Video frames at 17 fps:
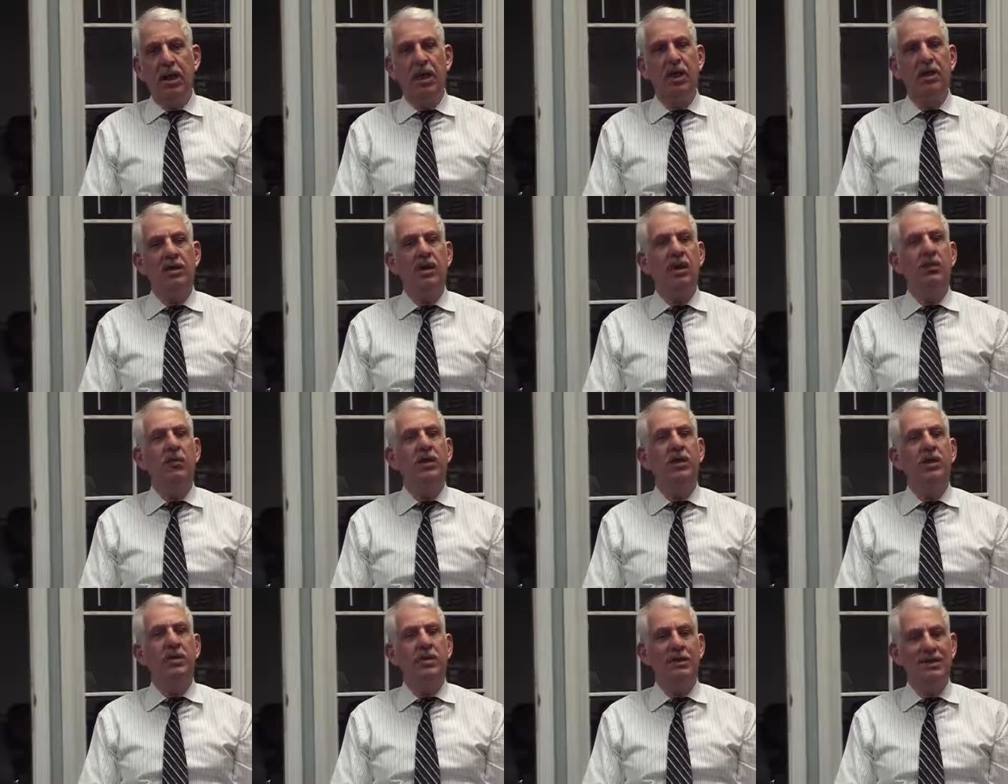and then we
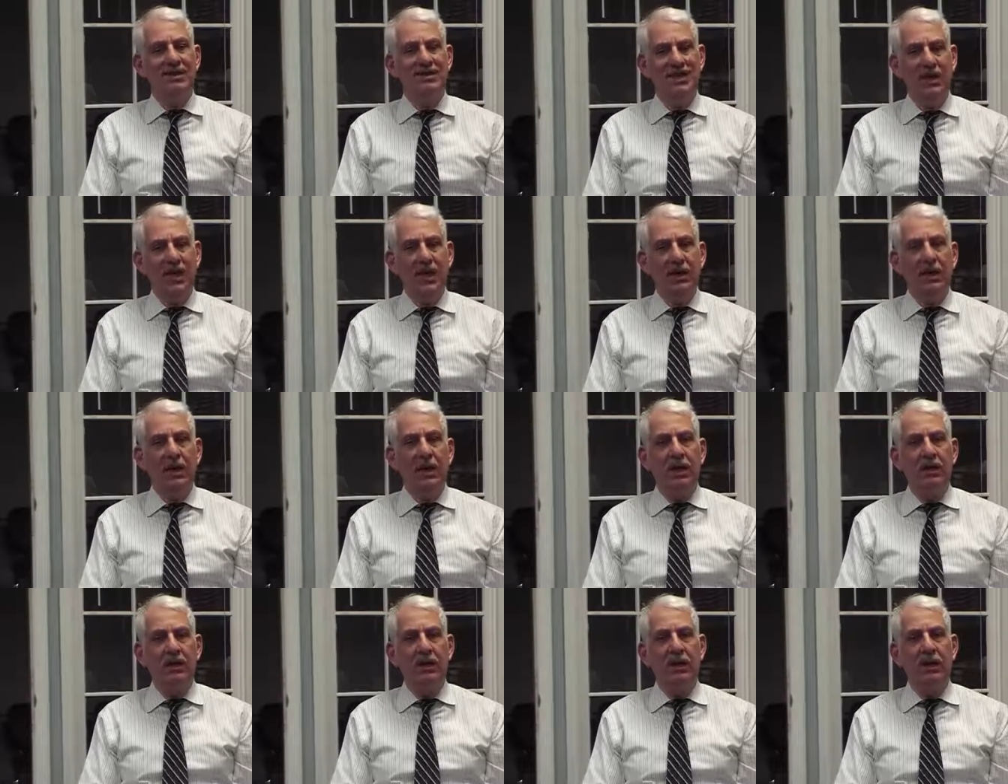can design
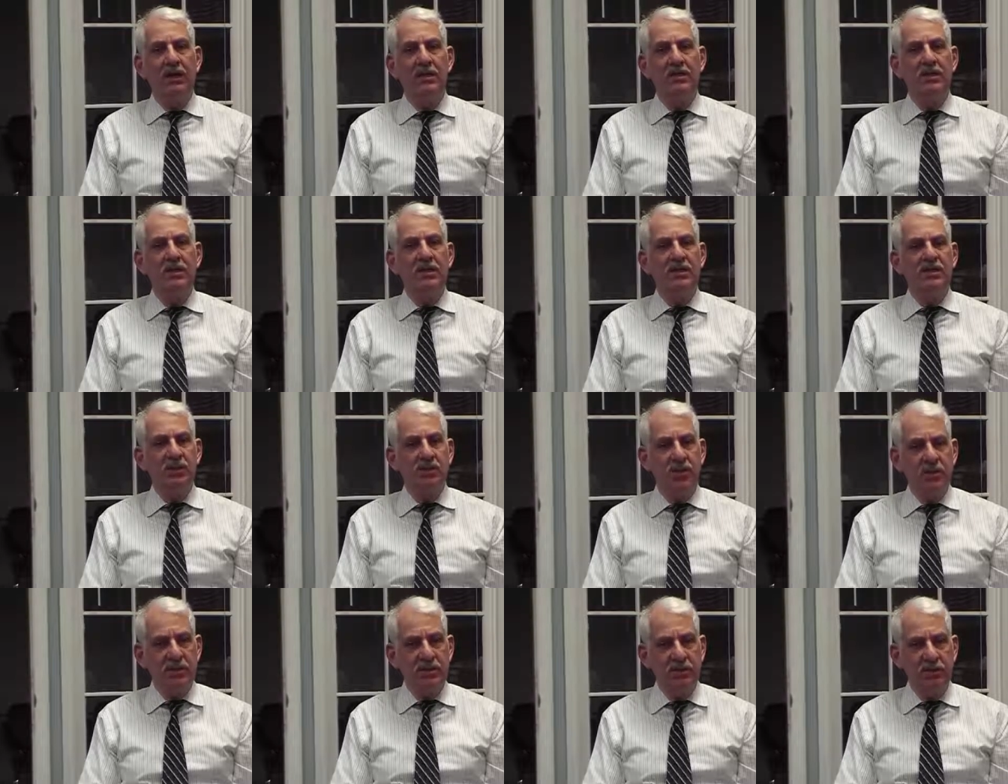a lens that's
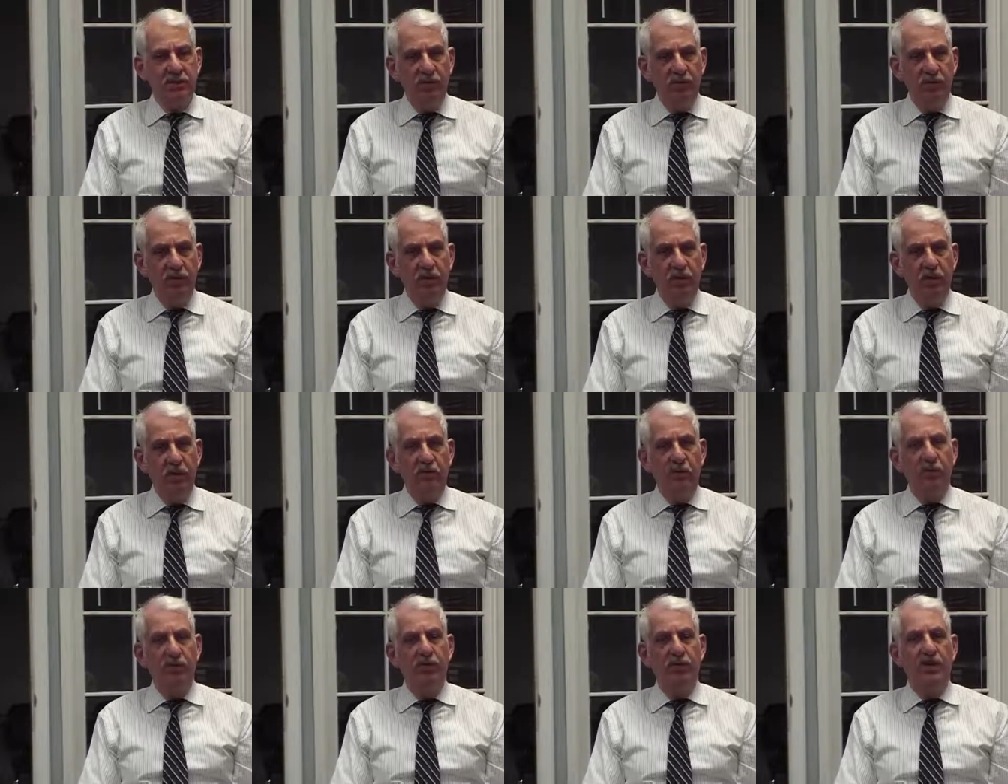specific
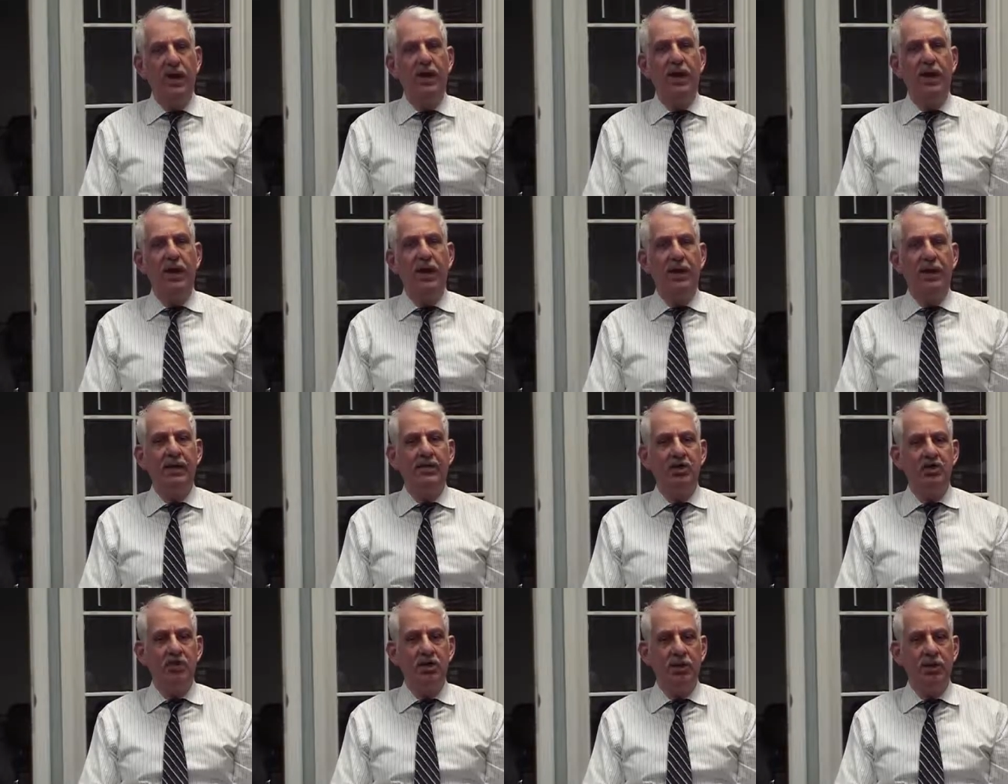for that eye's
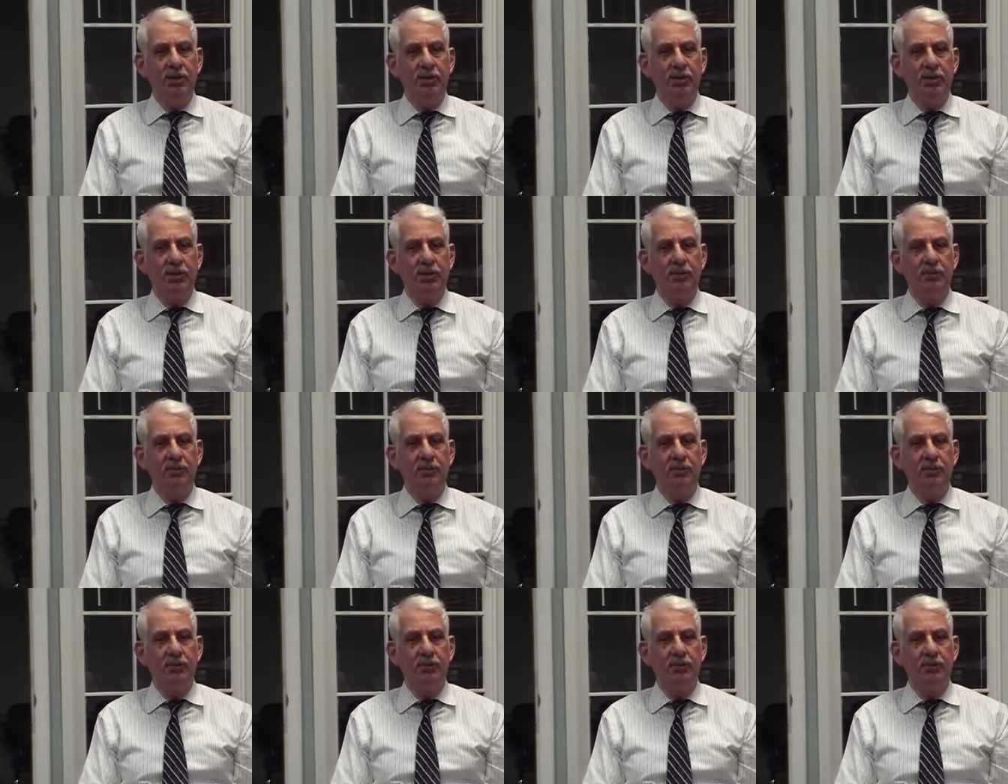shape.